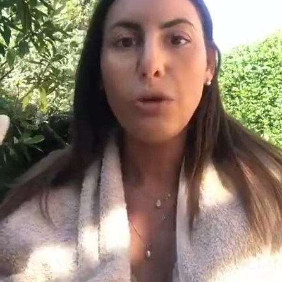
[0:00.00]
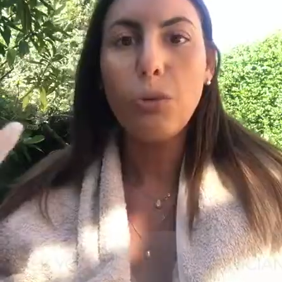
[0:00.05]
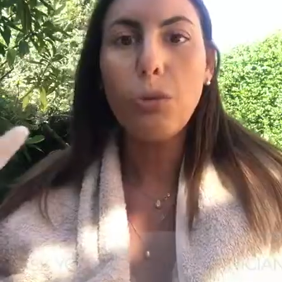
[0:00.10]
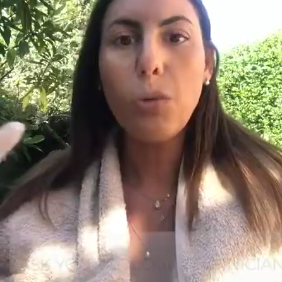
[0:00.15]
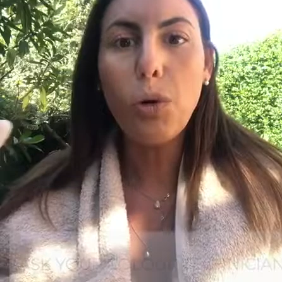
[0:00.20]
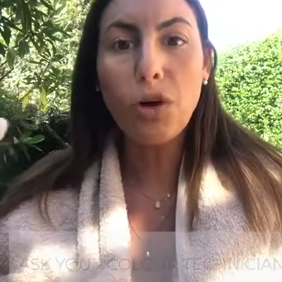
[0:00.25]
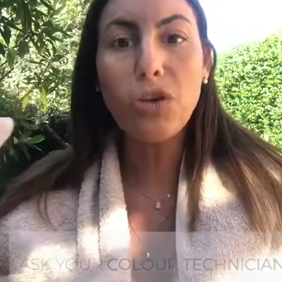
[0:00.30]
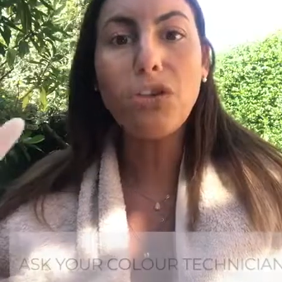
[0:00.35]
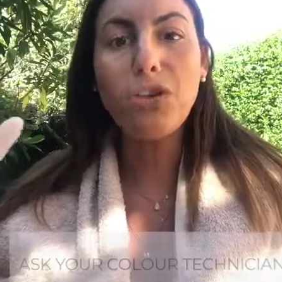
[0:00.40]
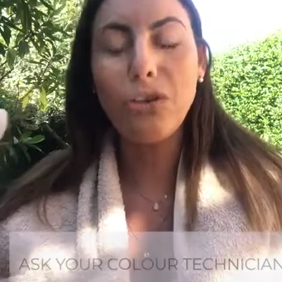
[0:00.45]

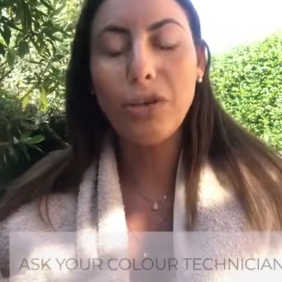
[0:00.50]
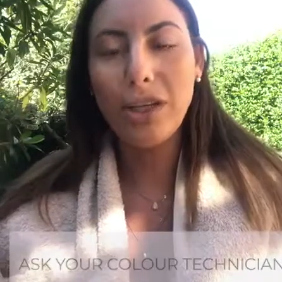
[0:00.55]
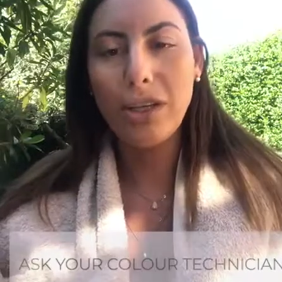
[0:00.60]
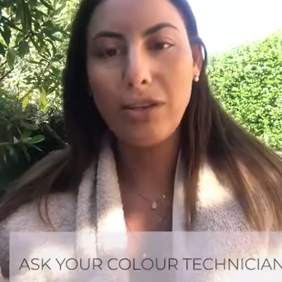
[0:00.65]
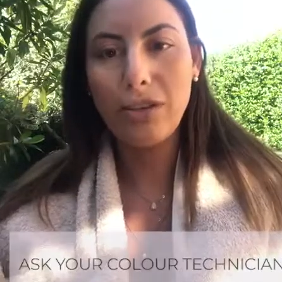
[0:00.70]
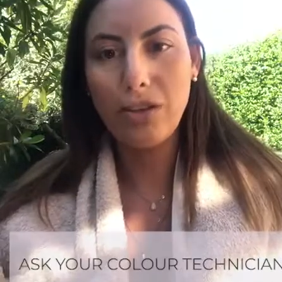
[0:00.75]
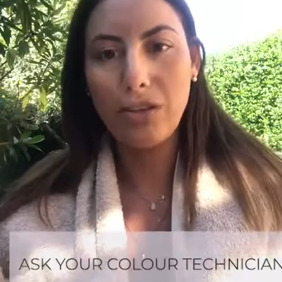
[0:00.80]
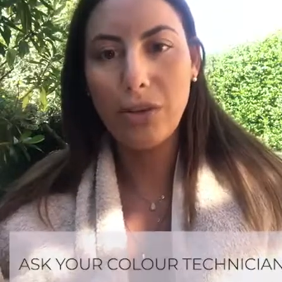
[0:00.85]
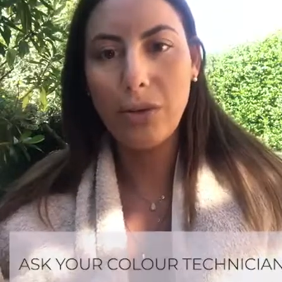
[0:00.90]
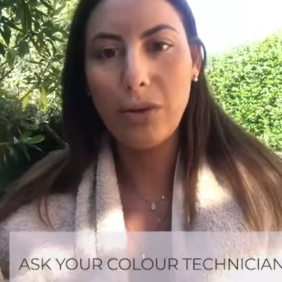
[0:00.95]
what you need
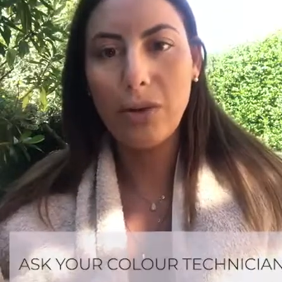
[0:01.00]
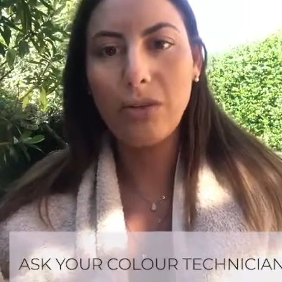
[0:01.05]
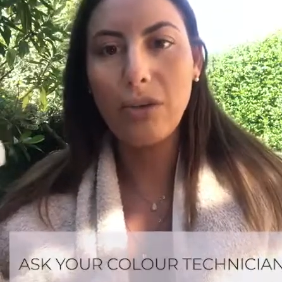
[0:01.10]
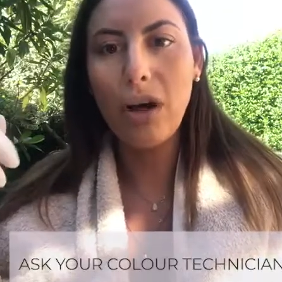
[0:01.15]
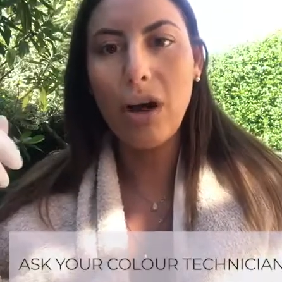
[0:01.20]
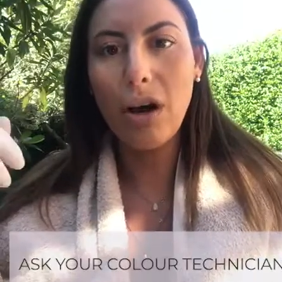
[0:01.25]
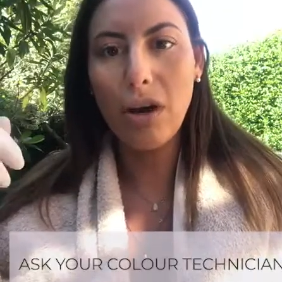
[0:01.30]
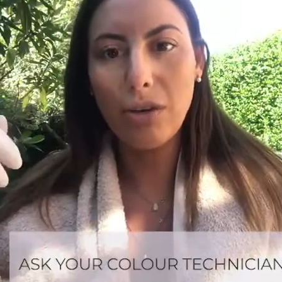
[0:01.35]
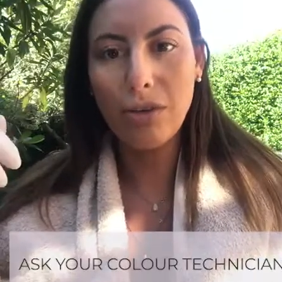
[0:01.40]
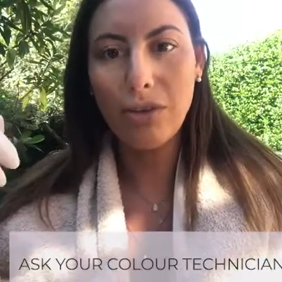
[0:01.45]
to do is
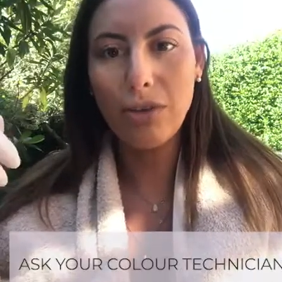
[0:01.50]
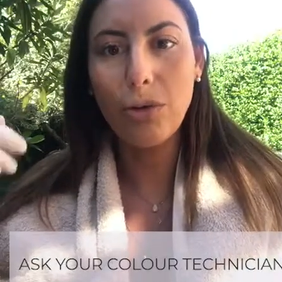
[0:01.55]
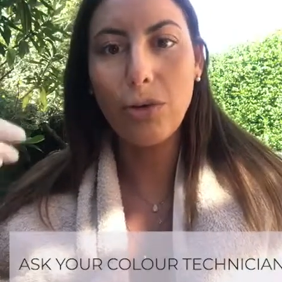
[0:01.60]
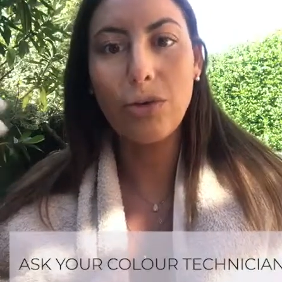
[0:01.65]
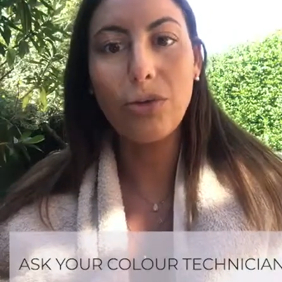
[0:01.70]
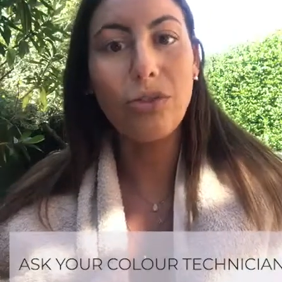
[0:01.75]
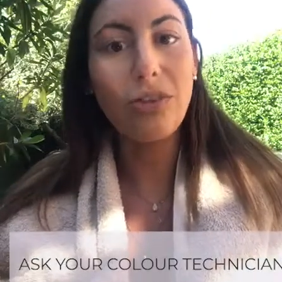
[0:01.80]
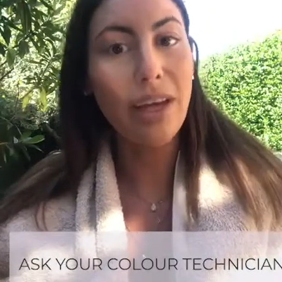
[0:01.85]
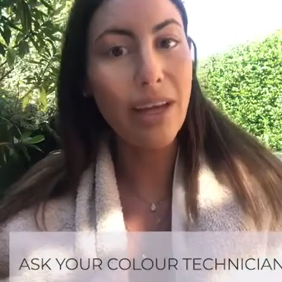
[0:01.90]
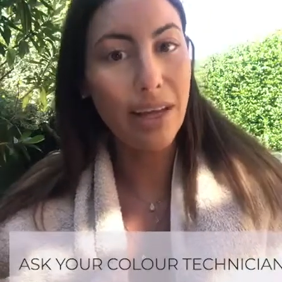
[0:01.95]
ask your
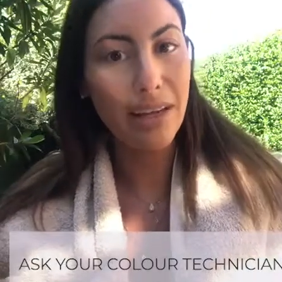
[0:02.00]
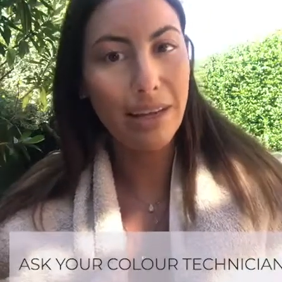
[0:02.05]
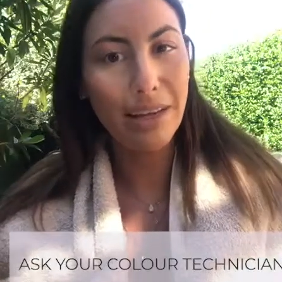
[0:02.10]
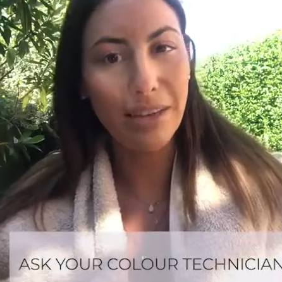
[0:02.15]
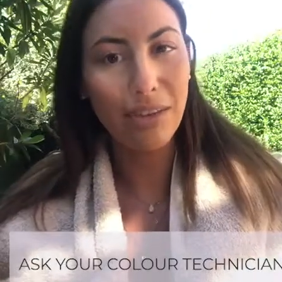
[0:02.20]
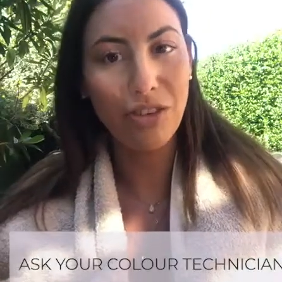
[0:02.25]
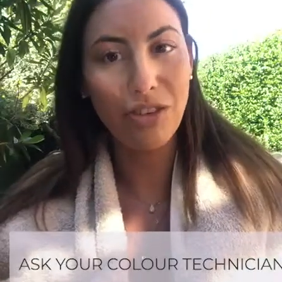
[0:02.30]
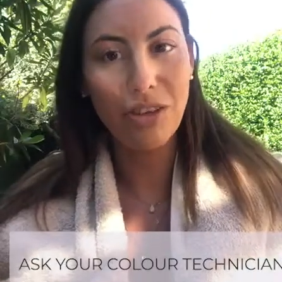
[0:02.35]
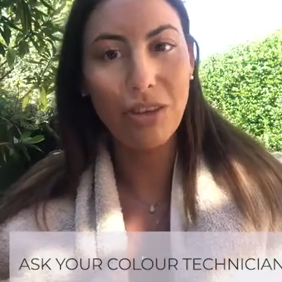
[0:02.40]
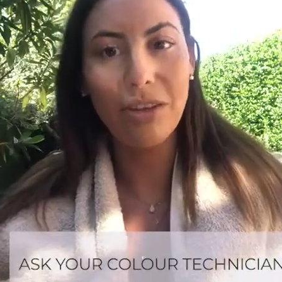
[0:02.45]

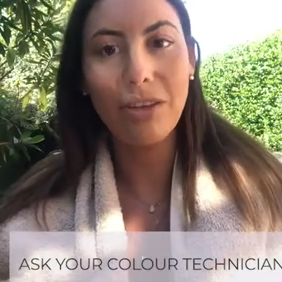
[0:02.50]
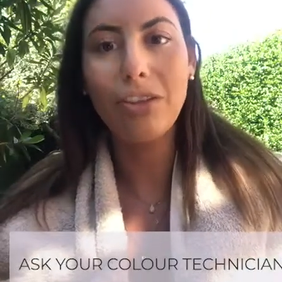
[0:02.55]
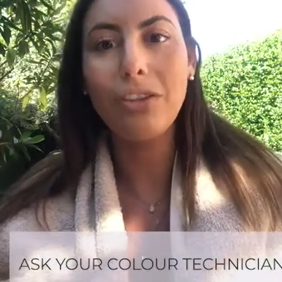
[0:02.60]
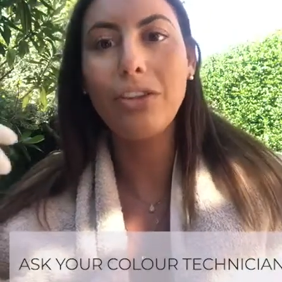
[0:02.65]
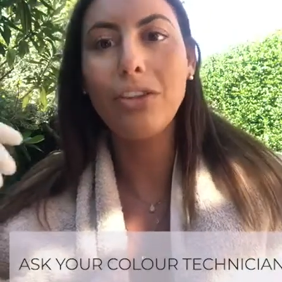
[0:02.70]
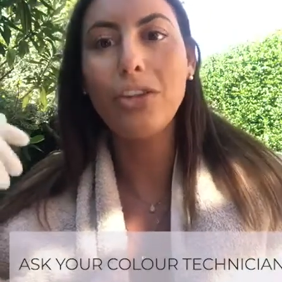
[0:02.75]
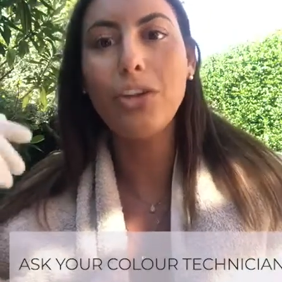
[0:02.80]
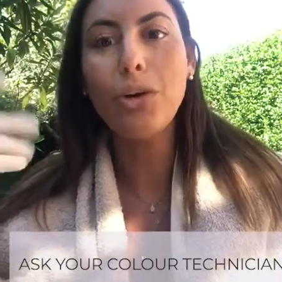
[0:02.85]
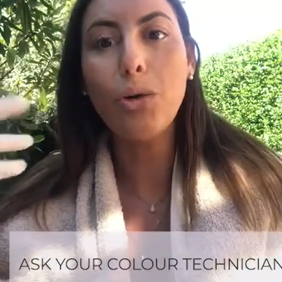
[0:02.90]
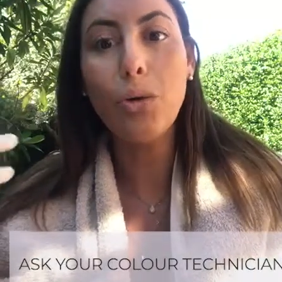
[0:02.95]
technician
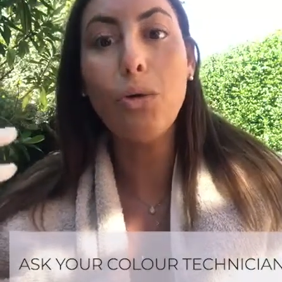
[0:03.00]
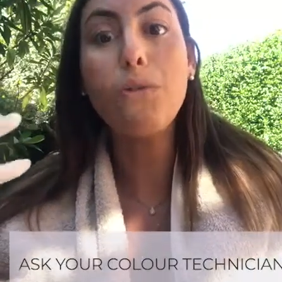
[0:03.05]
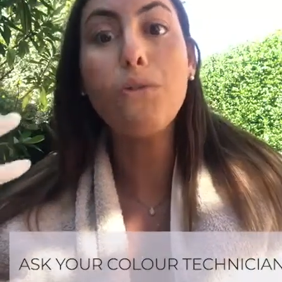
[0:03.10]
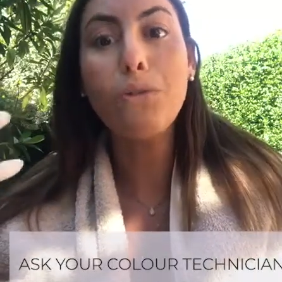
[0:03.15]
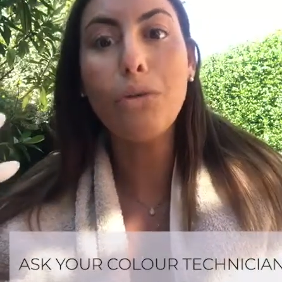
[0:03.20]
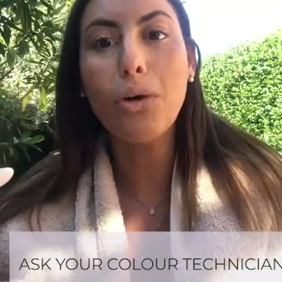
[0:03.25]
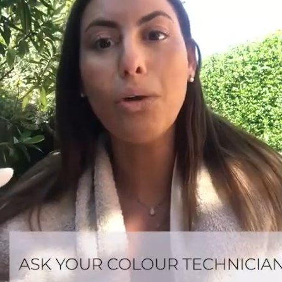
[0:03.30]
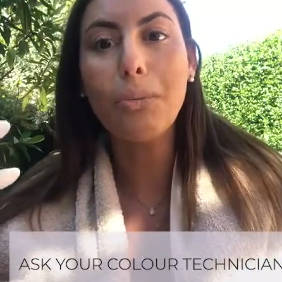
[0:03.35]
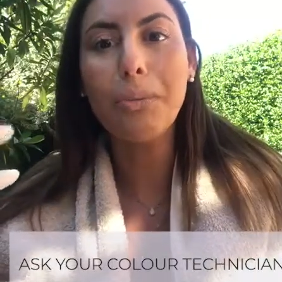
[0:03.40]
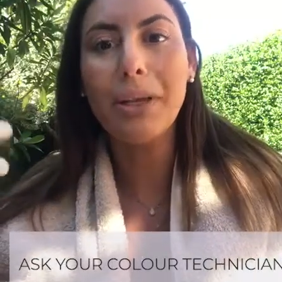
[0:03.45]
your
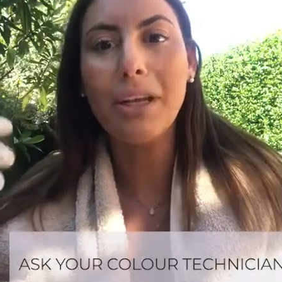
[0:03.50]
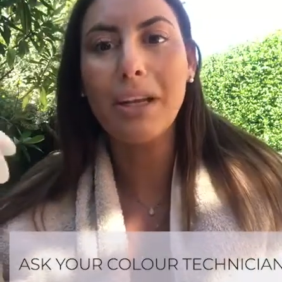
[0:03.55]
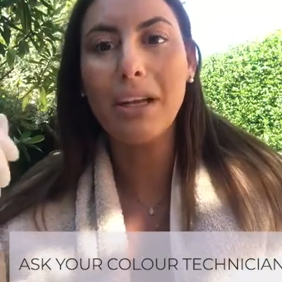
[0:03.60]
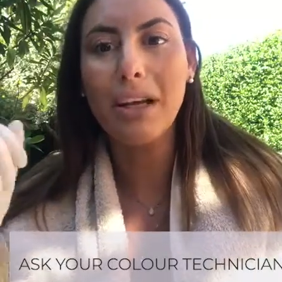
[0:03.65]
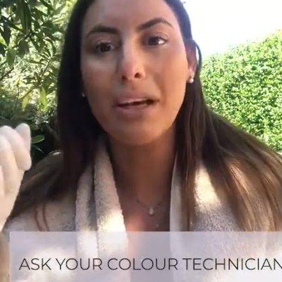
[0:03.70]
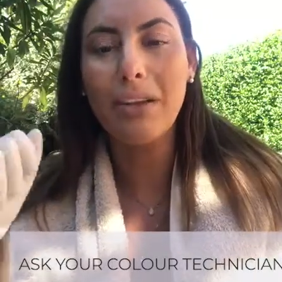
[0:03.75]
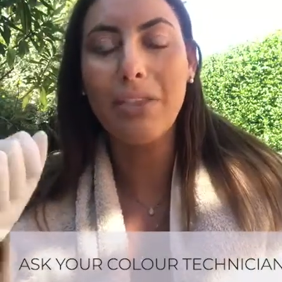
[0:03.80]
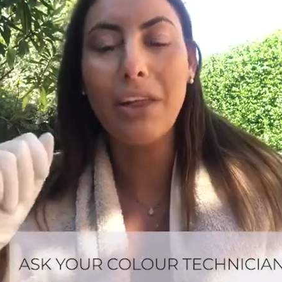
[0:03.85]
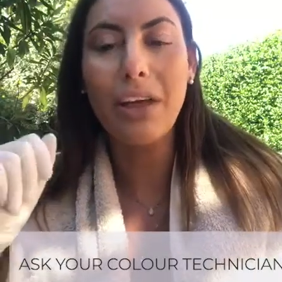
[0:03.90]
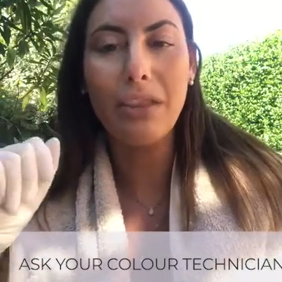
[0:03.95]

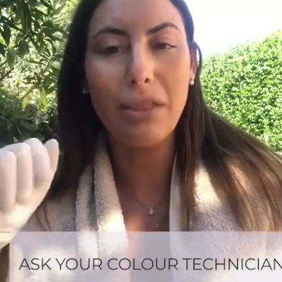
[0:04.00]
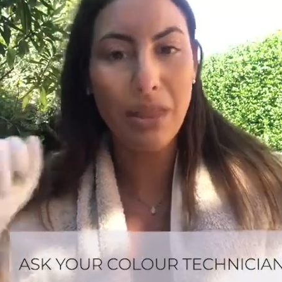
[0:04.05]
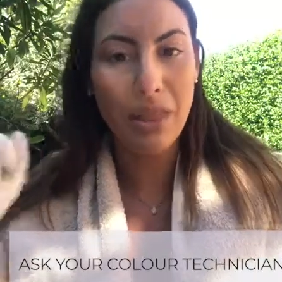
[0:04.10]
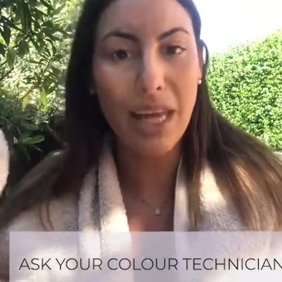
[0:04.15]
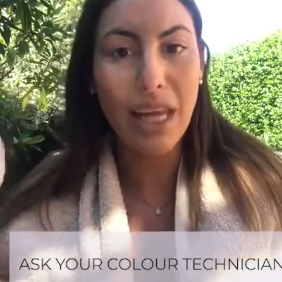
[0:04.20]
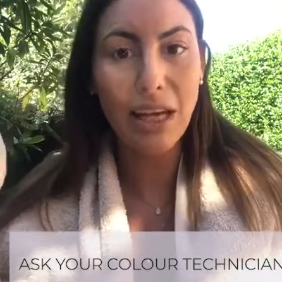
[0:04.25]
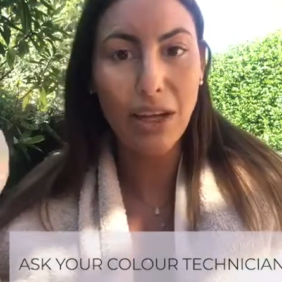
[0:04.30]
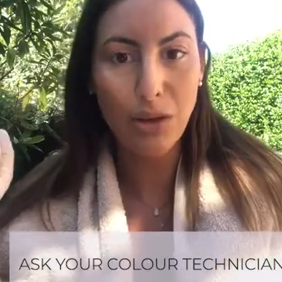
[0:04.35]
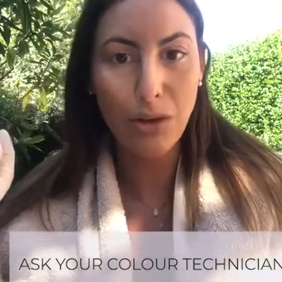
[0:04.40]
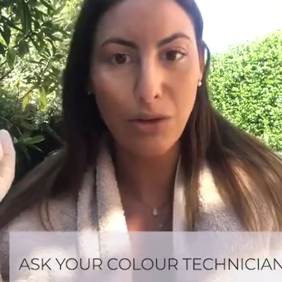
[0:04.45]
formula that
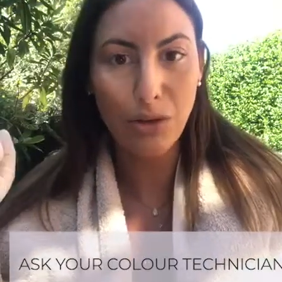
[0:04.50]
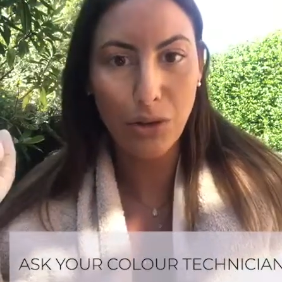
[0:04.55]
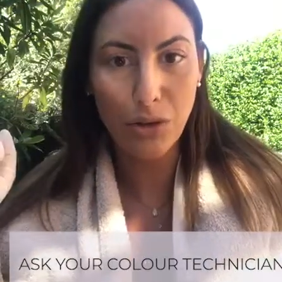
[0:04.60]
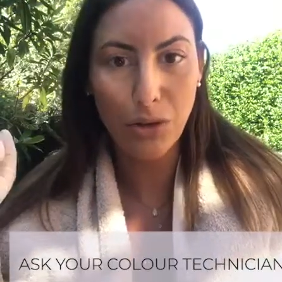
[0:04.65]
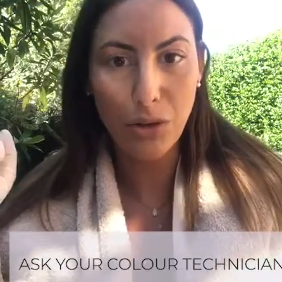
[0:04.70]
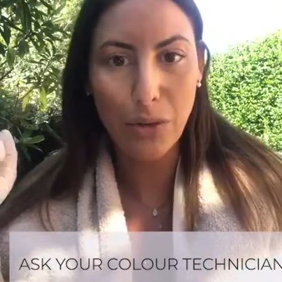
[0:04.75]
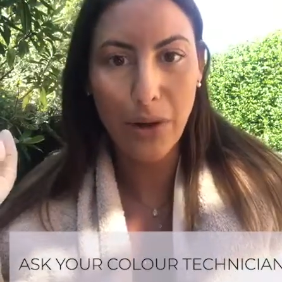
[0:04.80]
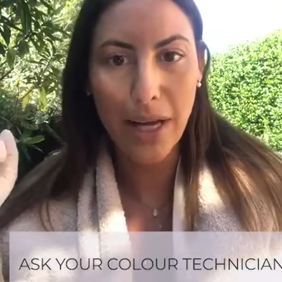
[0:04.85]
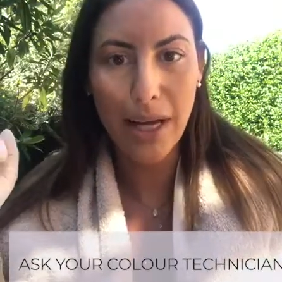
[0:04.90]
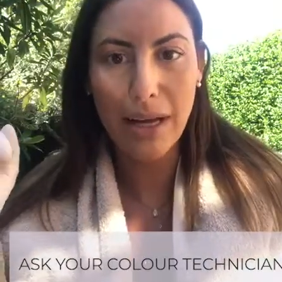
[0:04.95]
they use on
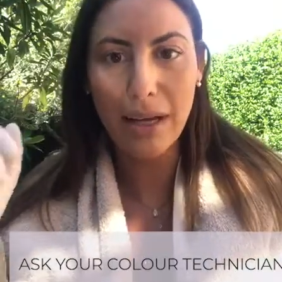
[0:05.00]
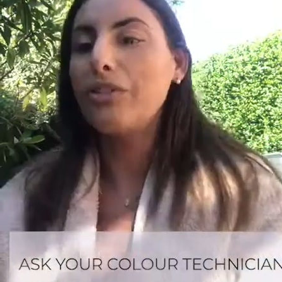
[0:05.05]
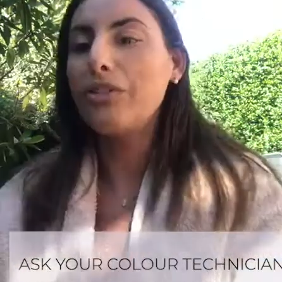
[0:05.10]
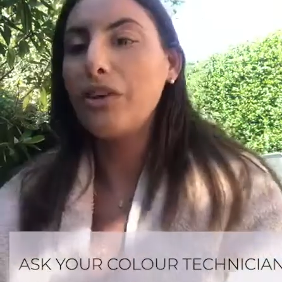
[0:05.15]
your hair.